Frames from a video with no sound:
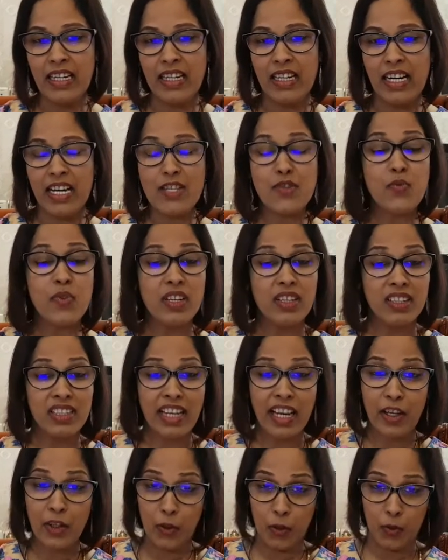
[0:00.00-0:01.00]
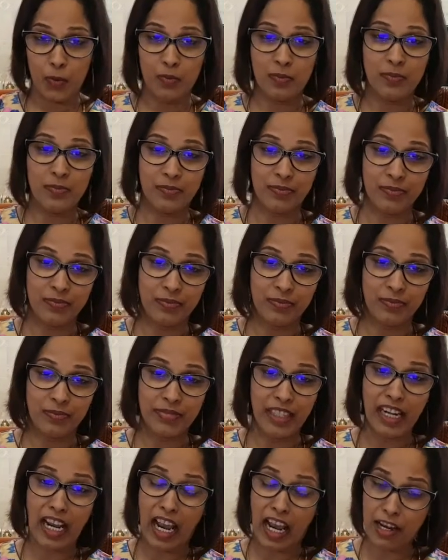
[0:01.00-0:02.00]
It's weird, I know, and
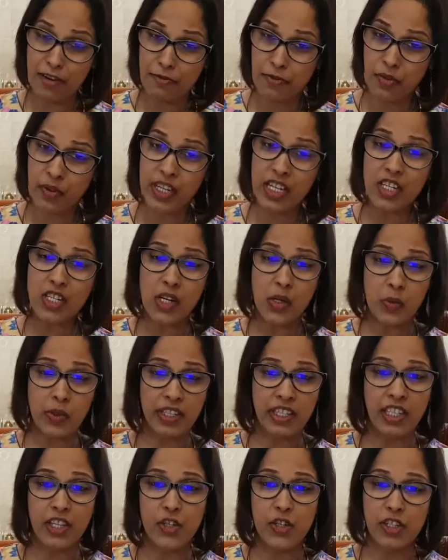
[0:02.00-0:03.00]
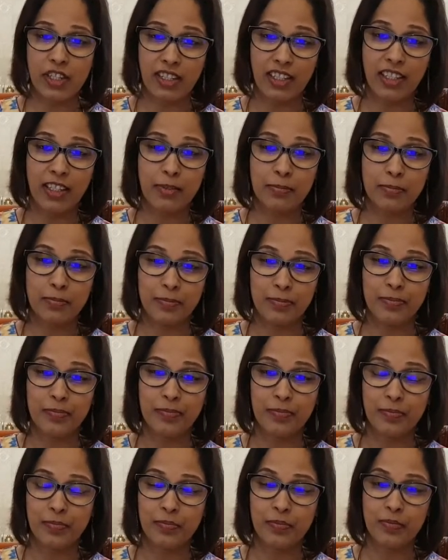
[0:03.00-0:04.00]
I freaked out initially.
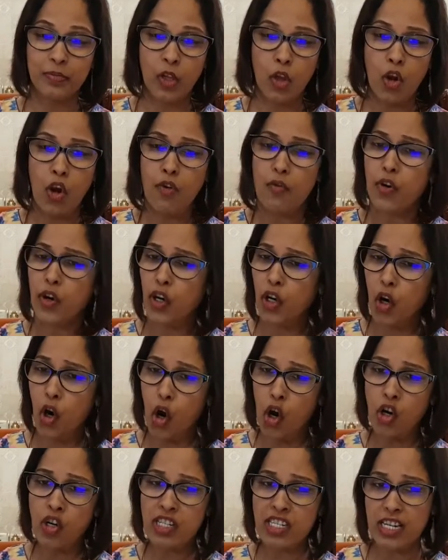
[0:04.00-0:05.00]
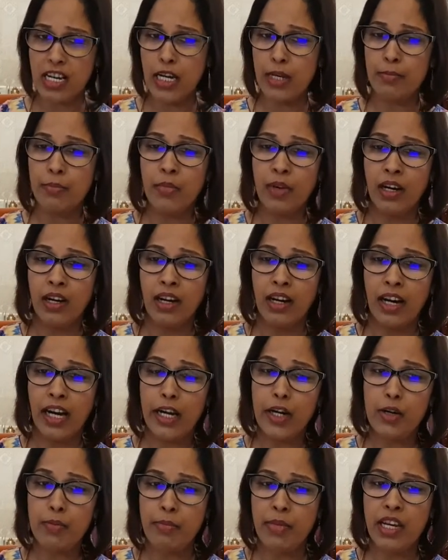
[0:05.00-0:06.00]
For a long time, I
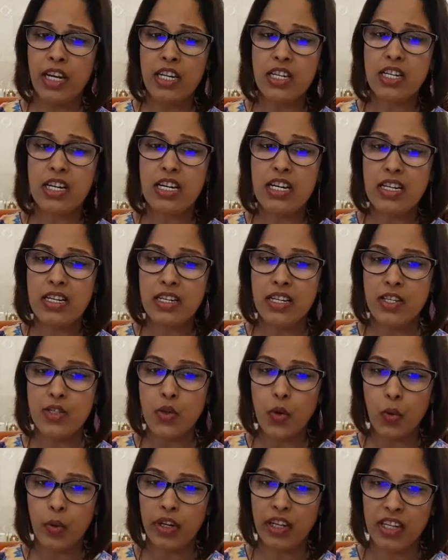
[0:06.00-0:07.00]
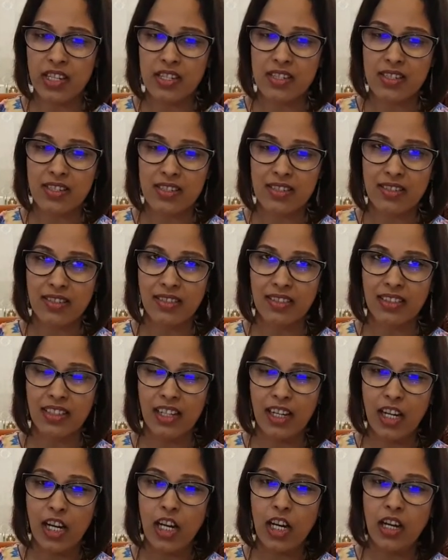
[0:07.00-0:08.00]
remained disoriented,
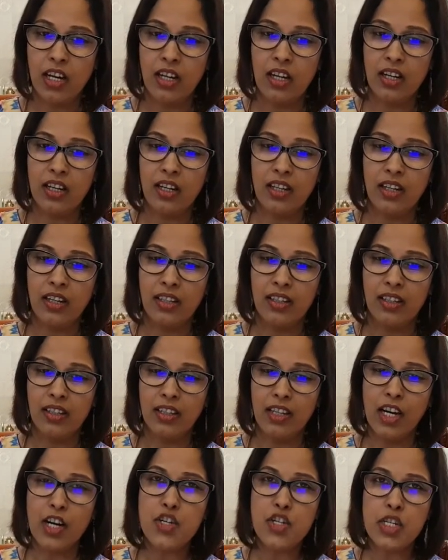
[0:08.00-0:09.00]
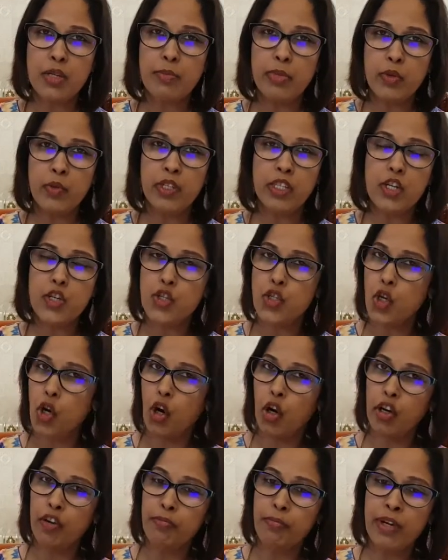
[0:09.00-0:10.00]
lurching between the
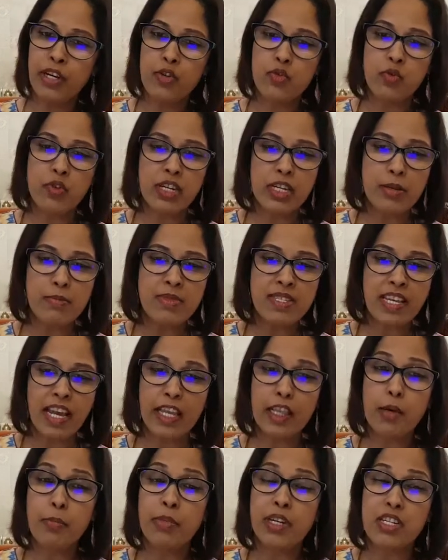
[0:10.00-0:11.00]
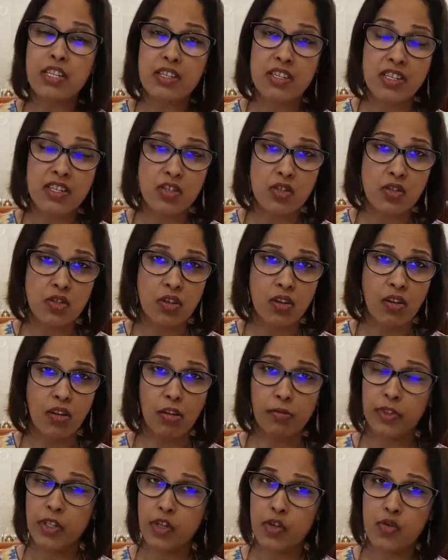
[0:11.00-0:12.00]
joy of my dreams and the bitterness of
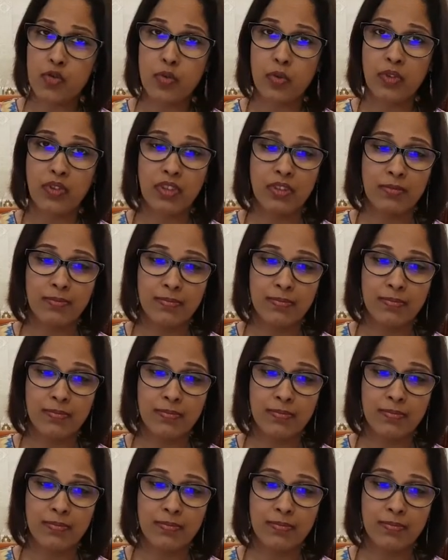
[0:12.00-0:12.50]
the truth.